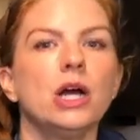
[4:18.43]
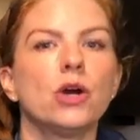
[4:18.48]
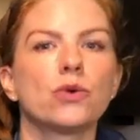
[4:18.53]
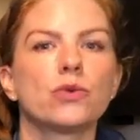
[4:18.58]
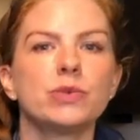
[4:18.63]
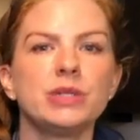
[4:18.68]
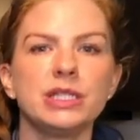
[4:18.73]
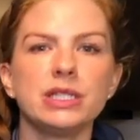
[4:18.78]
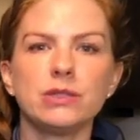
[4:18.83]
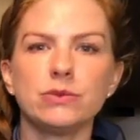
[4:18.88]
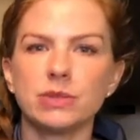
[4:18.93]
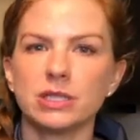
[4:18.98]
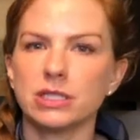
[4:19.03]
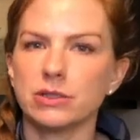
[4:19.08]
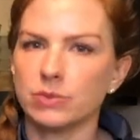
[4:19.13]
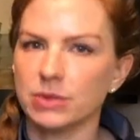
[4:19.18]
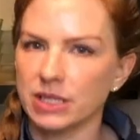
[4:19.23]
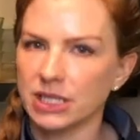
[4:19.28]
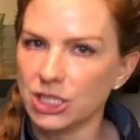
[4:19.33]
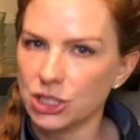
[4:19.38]
Really, really,
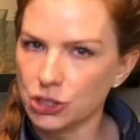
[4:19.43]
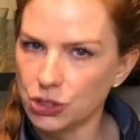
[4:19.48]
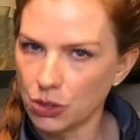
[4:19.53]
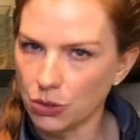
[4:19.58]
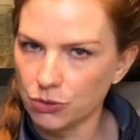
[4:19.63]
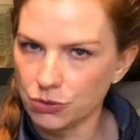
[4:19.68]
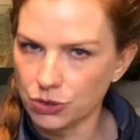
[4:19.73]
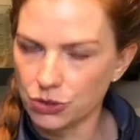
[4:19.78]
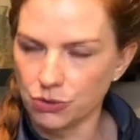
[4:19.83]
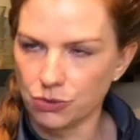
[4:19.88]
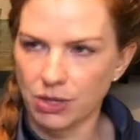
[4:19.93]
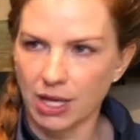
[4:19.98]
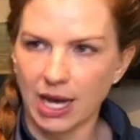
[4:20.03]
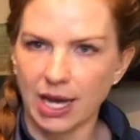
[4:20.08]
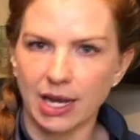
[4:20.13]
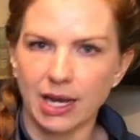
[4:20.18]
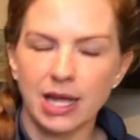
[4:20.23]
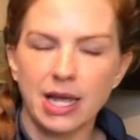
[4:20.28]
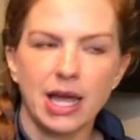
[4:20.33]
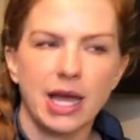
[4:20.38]
really don't do
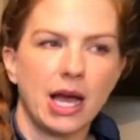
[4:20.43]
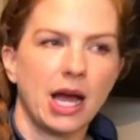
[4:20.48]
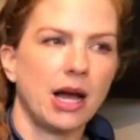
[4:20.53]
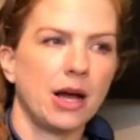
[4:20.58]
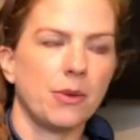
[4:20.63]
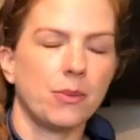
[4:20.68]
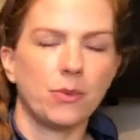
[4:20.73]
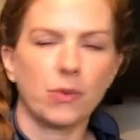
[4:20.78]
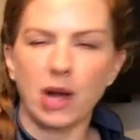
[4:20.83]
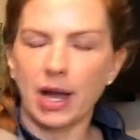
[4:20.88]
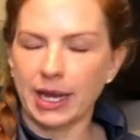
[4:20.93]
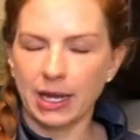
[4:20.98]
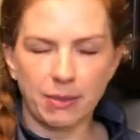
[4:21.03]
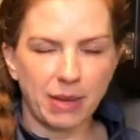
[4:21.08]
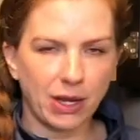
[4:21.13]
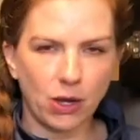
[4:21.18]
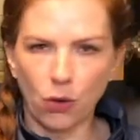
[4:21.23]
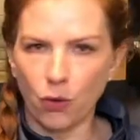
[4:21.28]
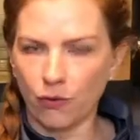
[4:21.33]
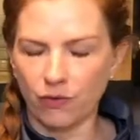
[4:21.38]
that. I can make
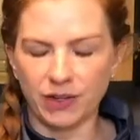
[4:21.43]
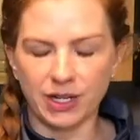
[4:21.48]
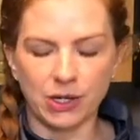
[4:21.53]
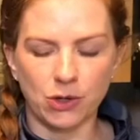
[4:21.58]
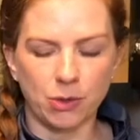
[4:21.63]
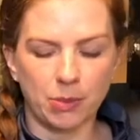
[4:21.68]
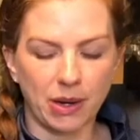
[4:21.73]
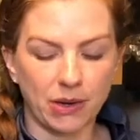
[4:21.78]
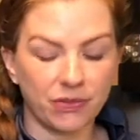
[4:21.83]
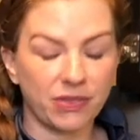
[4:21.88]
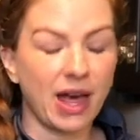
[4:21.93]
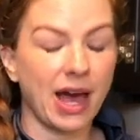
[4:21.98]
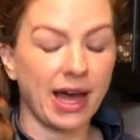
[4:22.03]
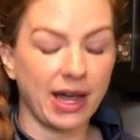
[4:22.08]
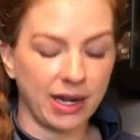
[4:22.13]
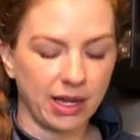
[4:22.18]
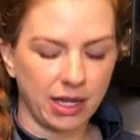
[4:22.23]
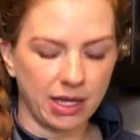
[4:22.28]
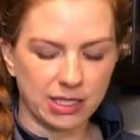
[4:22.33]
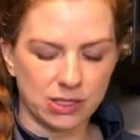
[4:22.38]
a whole video about
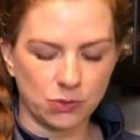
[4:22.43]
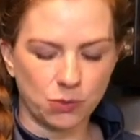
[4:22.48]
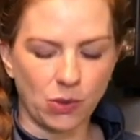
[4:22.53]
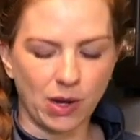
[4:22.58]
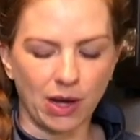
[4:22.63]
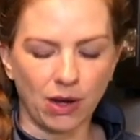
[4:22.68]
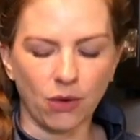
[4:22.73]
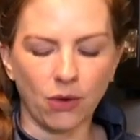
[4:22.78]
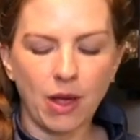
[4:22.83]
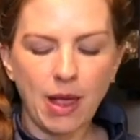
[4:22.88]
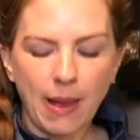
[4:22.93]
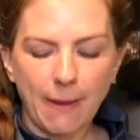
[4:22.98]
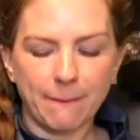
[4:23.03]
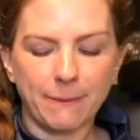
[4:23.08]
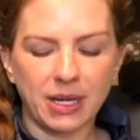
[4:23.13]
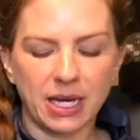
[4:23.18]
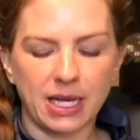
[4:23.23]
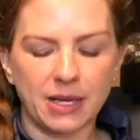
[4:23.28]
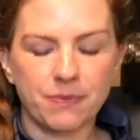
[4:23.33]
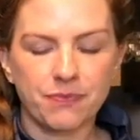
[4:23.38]
that as well.
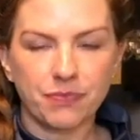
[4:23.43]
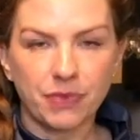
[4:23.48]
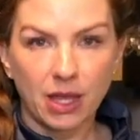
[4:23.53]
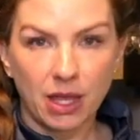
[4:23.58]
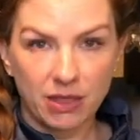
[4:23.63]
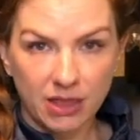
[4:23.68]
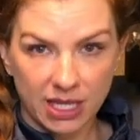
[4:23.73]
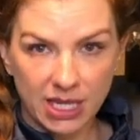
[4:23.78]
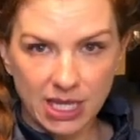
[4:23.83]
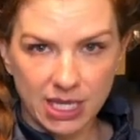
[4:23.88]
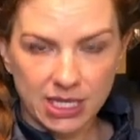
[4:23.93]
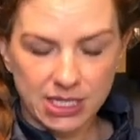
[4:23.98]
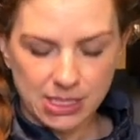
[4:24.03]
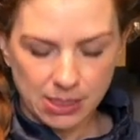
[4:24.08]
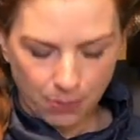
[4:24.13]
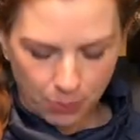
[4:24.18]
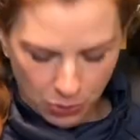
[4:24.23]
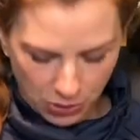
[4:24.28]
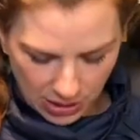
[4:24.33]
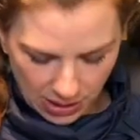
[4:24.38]
But these
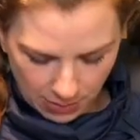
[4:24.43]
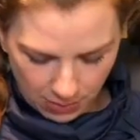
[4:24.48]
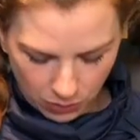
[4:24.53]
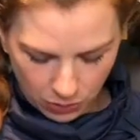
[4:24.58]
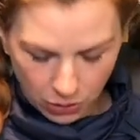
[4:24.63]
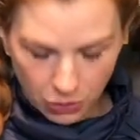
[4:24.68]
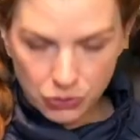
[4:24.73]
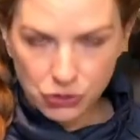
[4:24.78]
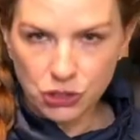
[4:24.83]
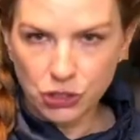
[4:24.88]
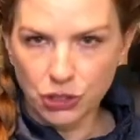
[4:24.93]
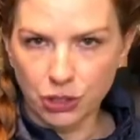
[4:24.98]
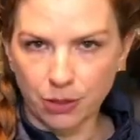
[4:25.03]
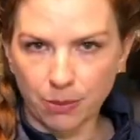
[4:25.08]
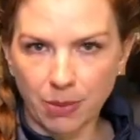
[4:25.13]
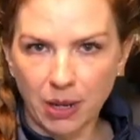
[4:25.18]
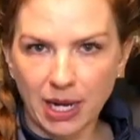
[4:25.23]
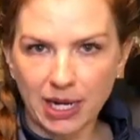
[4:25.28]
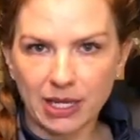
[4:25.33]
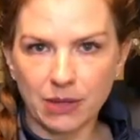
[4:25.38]
put them close to your
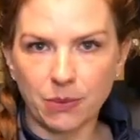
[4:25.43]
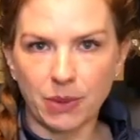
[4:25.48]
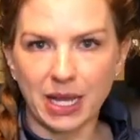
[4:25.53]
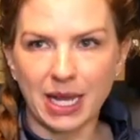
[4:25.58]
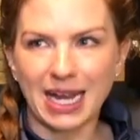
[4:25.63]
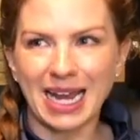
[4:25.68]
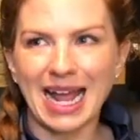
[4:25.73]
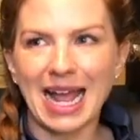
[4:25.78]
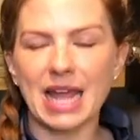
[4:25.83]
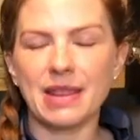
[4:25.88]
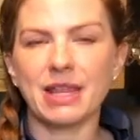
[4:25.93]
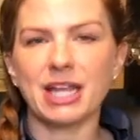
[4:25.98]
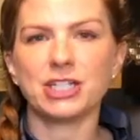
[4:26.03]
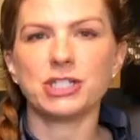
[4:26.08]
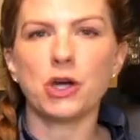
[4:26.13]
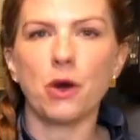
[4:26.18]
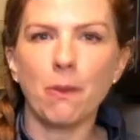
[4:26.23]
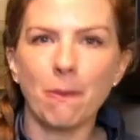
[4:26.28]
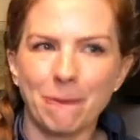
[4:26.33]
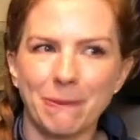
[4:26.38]
body weight, and they
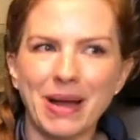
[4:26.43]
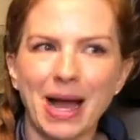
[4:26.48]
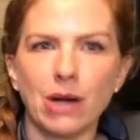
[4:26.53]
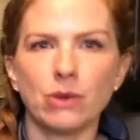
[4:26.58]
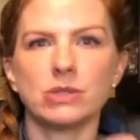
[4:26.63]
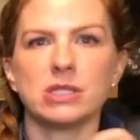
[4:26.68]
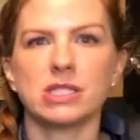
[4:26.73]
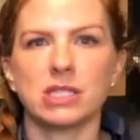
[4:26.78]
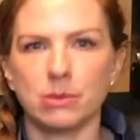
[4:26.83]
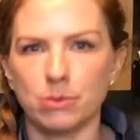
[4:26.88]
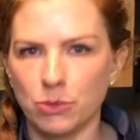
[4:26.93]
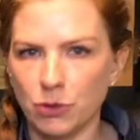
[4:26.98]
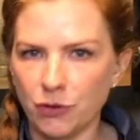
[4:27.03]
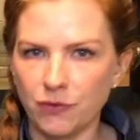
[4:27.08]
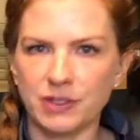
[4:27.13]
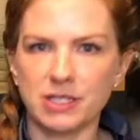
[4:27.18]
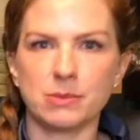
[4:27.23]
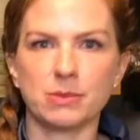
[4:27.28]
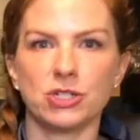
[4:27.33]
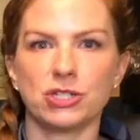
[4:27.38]
don't bounce and move
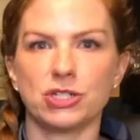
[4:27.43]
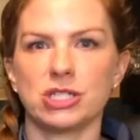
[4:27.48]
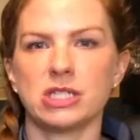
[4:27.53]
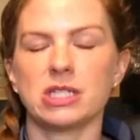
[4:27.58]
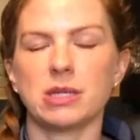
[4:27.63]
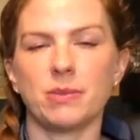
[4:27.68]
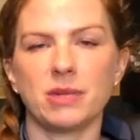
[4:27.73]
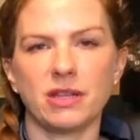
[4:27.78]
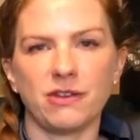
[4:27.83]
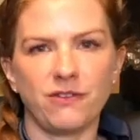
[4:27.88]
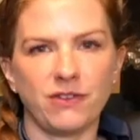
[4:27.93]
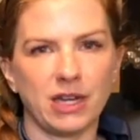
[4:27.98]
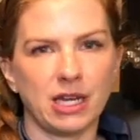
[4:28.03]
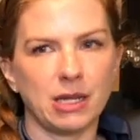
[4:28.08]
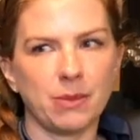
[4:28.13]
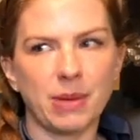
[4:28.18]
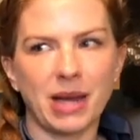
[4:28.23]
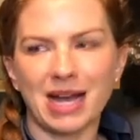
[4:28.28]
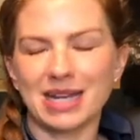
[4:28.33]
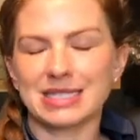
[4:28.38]
as much as some of the fanny
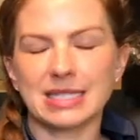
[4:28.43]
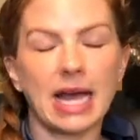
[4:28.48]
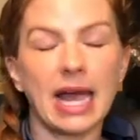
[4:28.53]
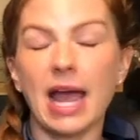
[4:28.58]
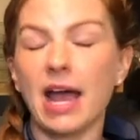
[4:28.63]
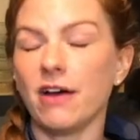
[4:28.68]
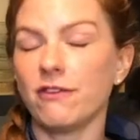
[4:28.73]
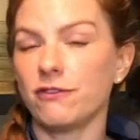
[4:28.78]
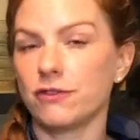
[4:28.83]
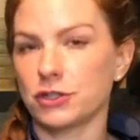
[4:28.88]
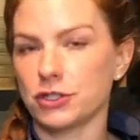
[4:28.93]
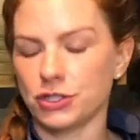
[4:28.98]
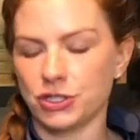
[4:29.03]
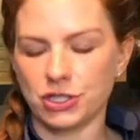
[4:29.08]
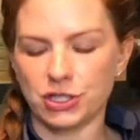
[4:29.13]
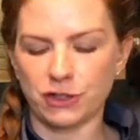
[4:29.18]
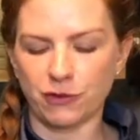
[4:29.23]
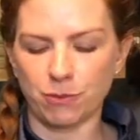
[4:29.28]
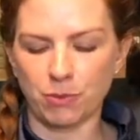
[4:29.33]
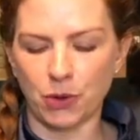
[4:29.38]
packs. I have
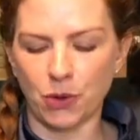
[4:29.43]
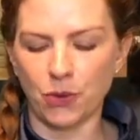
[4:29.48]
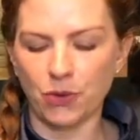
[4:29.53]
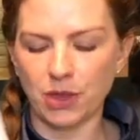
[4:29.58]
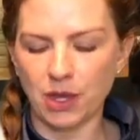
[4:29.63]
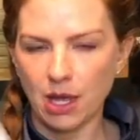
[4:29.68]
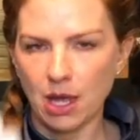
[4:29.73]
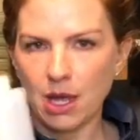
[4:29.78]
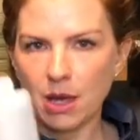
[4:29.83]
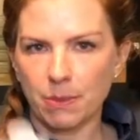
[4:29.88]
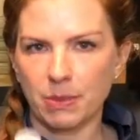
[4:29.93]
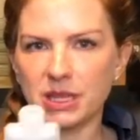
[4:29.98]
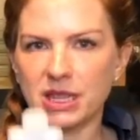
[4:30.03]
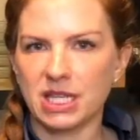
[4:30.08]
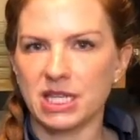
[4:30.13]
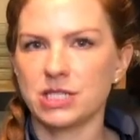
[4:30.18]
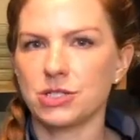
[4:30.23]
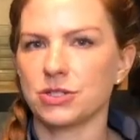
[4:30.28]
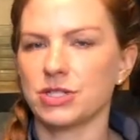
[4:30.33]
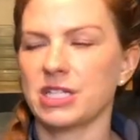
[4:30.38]
versions of both, but
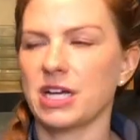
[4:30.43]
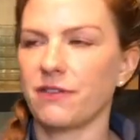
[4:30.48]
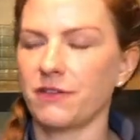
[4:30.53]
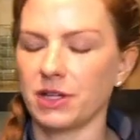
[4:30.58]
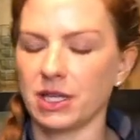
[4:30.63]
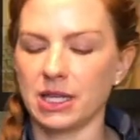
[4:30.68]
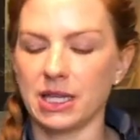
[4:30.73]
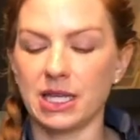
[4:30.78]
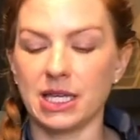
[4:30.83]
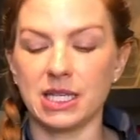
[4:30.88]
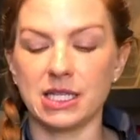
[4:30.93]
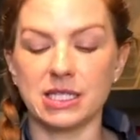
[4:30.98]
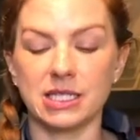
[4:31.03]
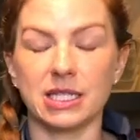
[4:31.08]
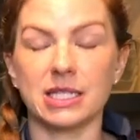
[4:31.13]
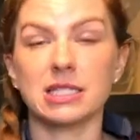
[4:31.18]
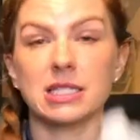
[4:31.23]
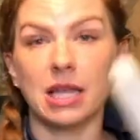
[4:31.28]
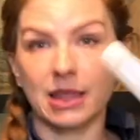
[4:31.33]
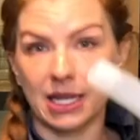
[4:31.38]
these are definitely the
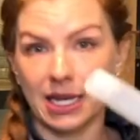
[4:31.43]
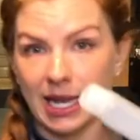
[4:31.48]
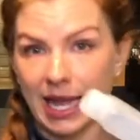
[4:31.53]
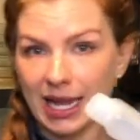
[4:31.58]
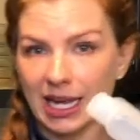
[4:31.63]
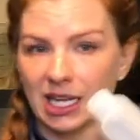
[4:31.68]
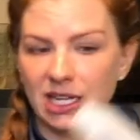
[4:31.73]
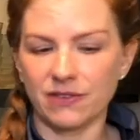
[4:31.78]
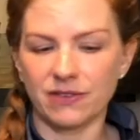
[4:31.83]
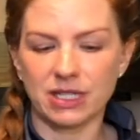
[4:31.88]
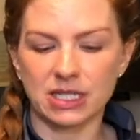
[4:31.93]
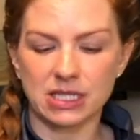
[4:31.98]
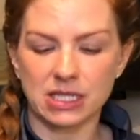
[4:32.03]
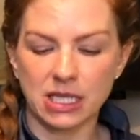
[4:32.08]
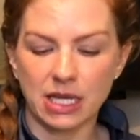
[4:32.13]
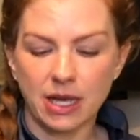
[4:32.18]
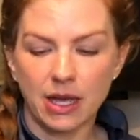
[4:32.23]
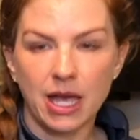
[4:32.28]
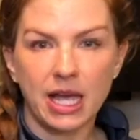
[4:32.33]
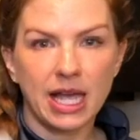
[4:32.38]
easiest. The negative is
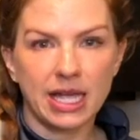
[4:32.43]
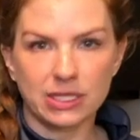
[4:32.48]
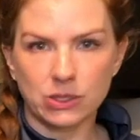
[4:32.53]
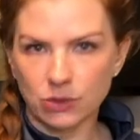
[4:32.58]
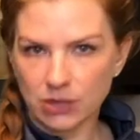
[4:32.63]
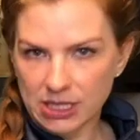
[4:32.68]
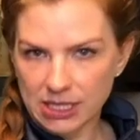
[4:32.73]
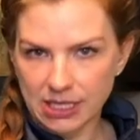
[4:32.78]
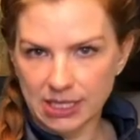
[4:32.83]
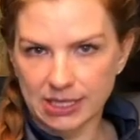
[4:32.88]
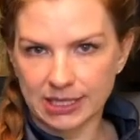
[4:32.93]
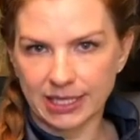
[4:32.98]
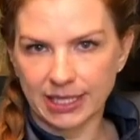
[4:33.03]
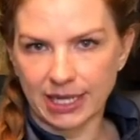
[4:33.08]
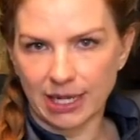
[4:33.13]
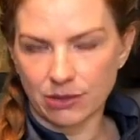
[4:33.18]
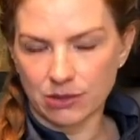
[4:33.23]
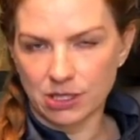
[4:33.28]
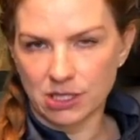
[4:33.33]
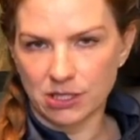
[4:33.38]
it's only 16
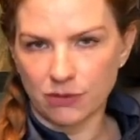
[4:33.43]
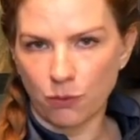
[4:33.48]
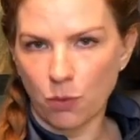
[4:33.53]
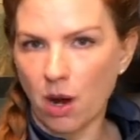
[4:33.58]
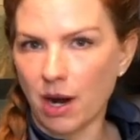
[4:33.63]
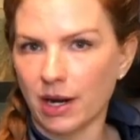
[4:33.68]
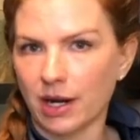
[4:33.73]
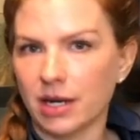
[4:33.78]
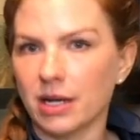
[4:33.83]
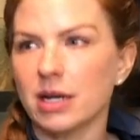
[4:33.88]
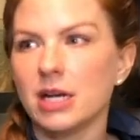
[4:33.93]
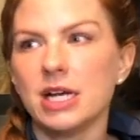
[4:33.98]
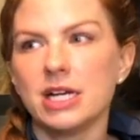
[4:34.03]
ounces of water.